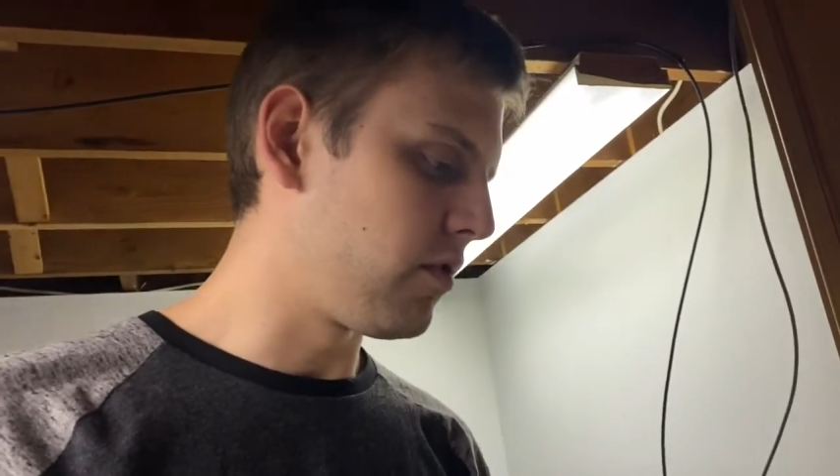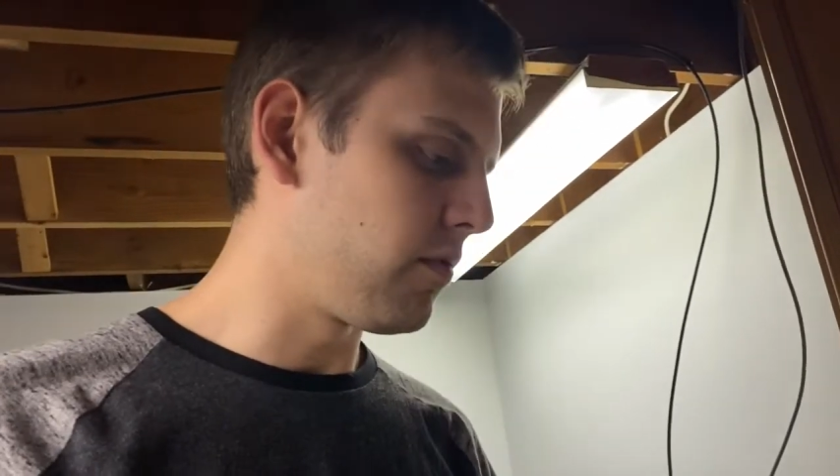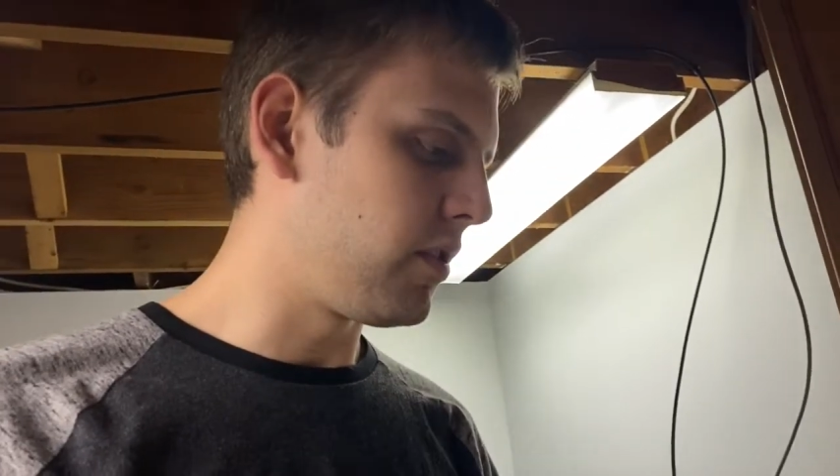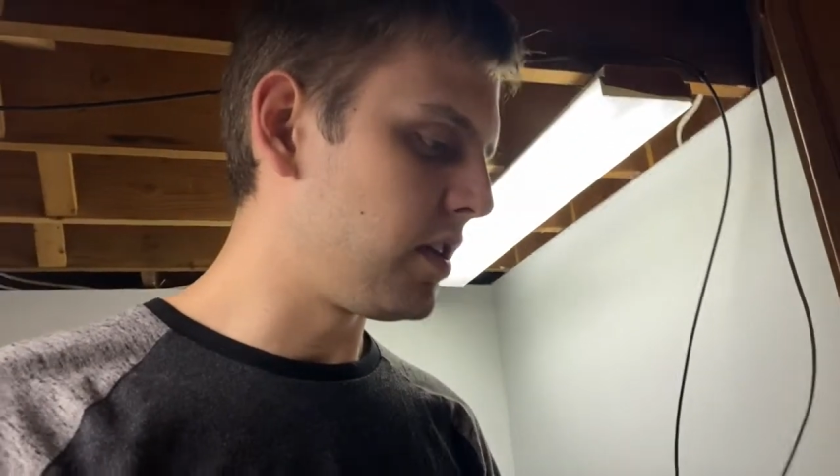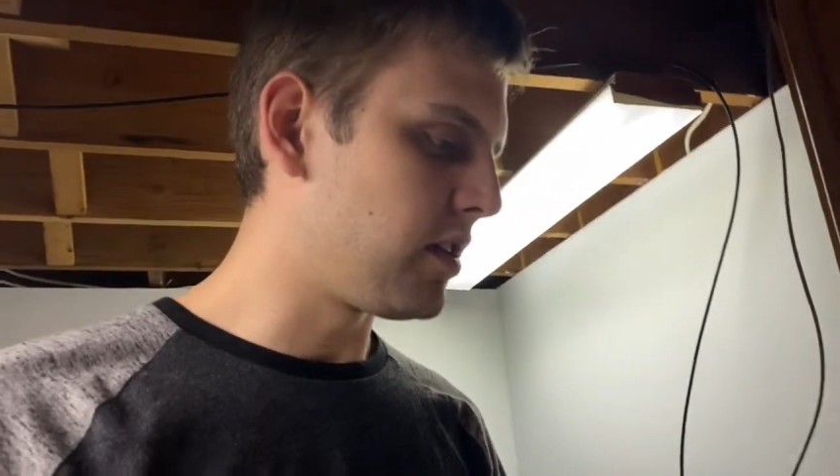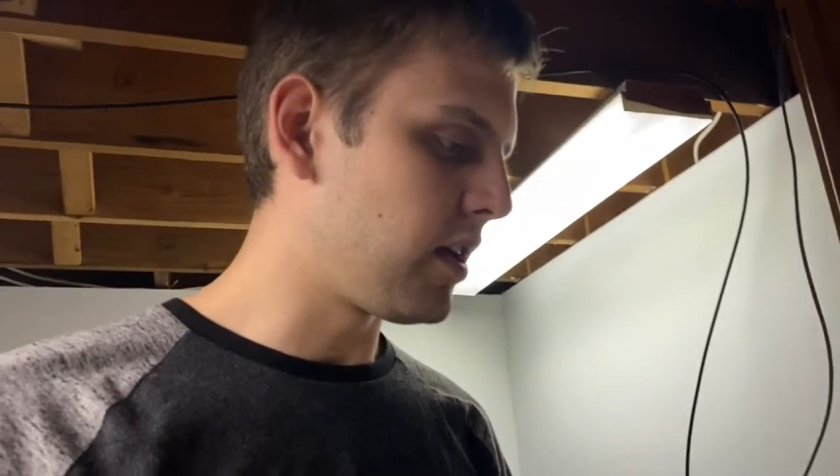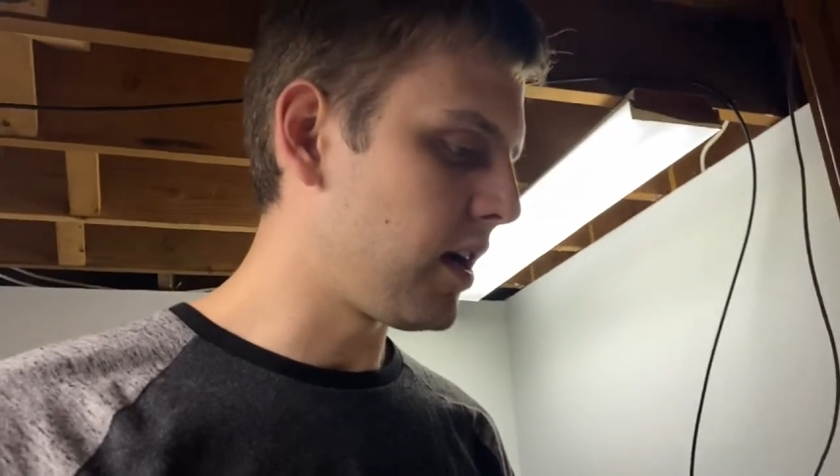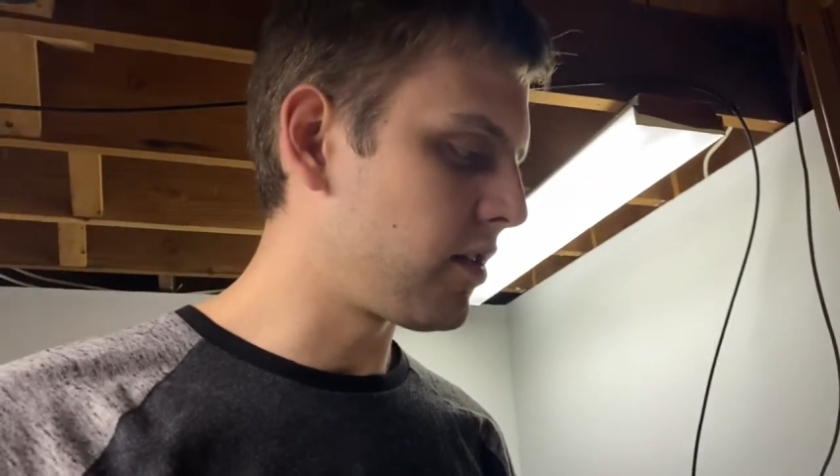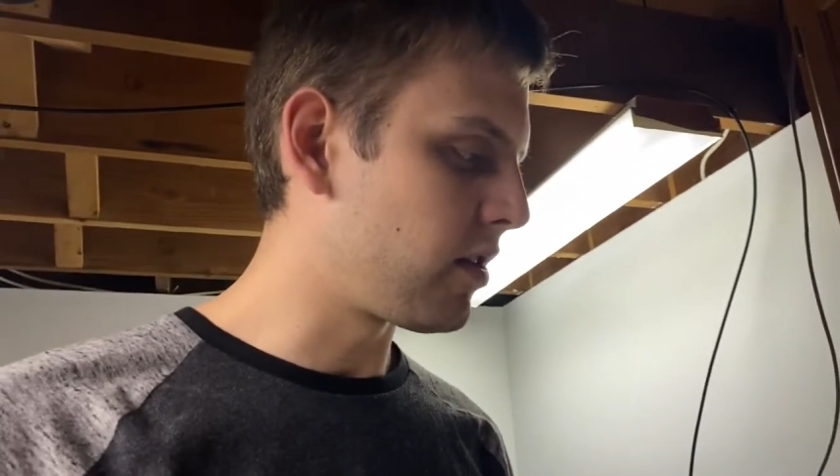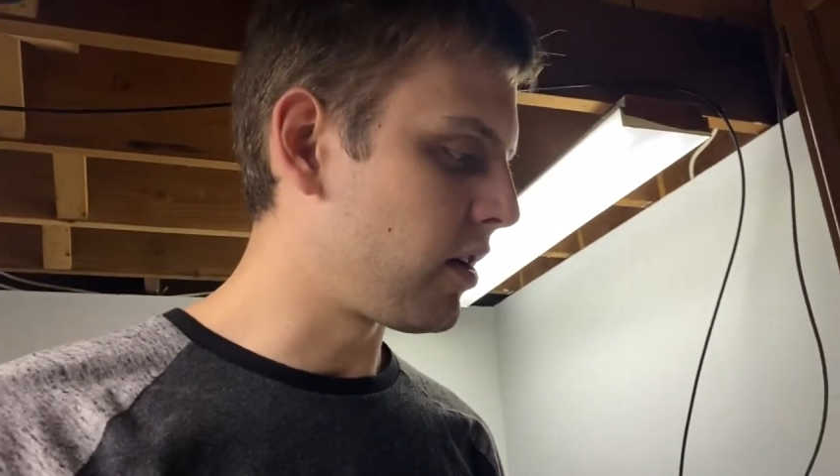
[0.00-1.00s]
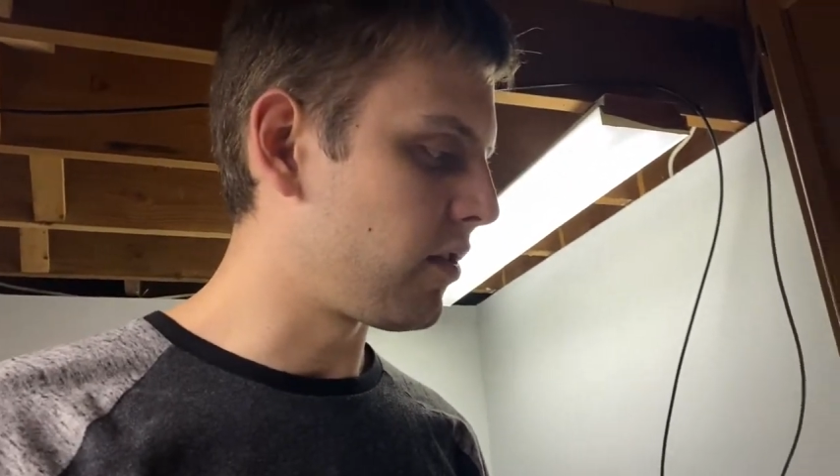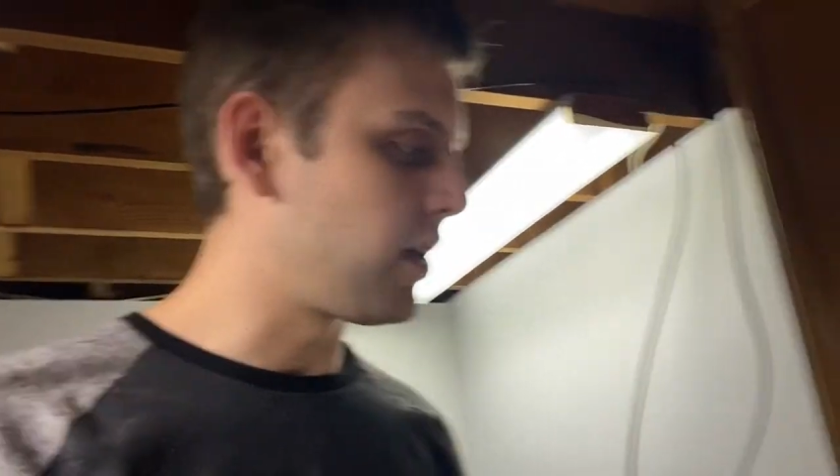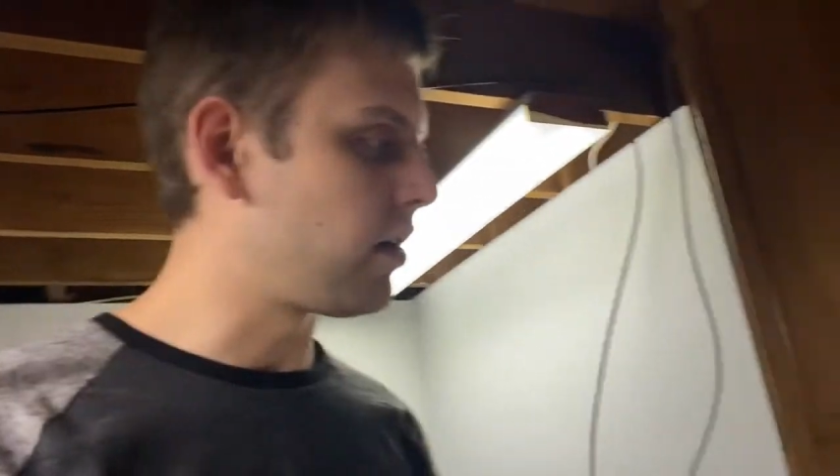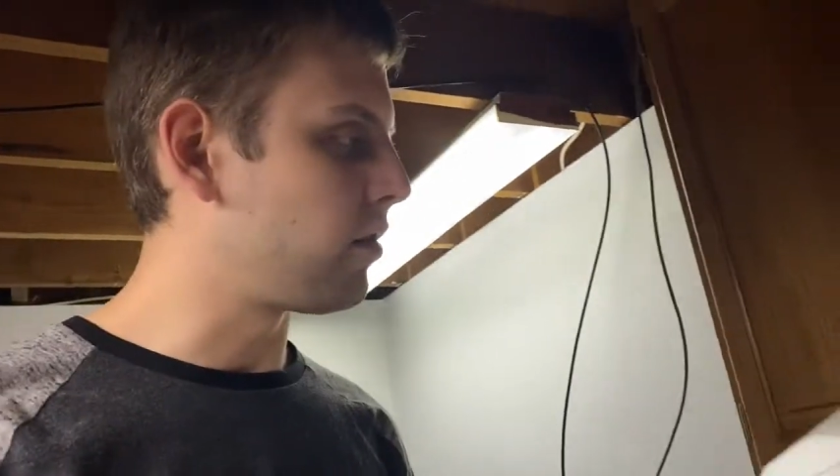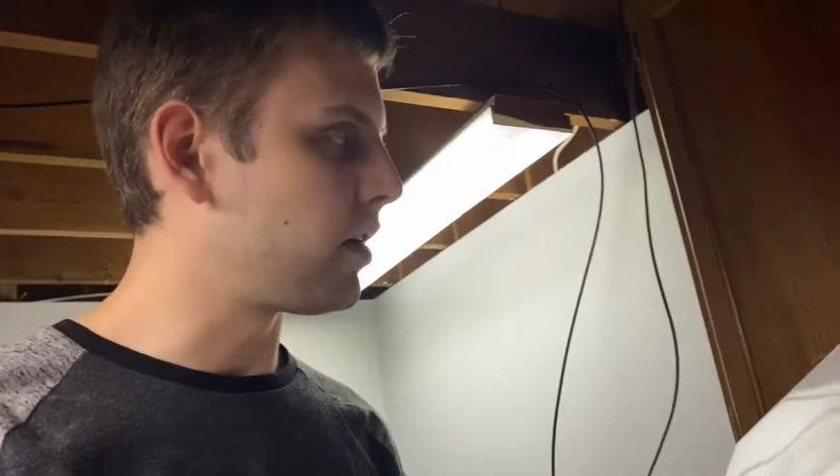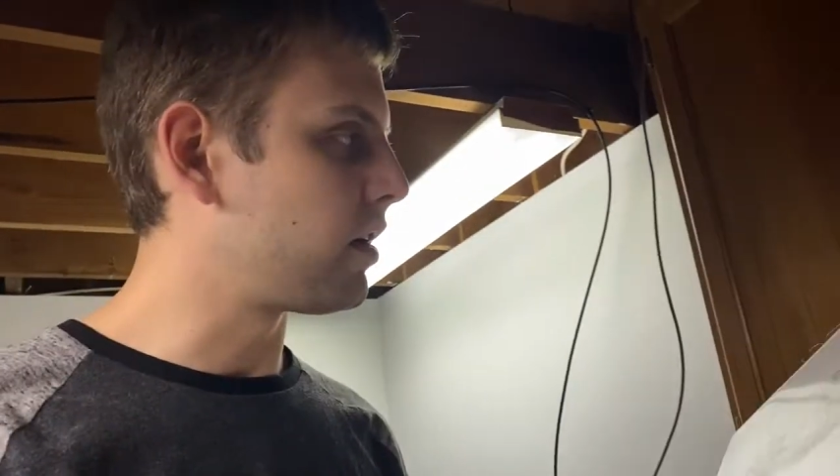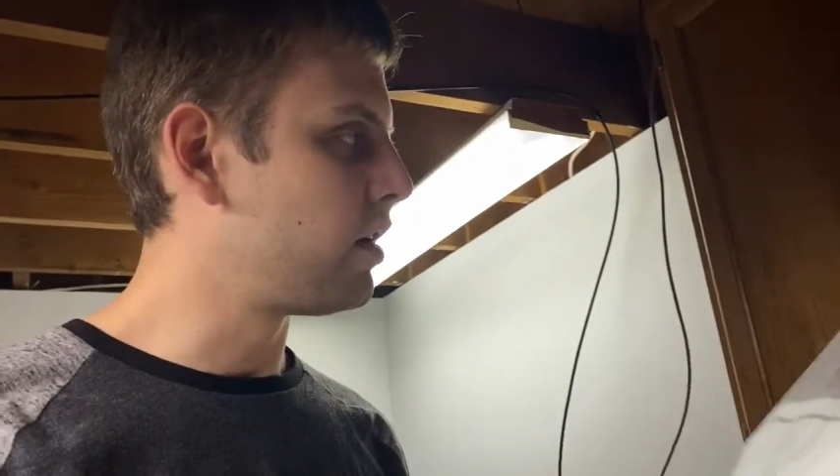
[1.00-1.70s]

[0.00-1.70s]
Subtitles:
these did not turn out that way.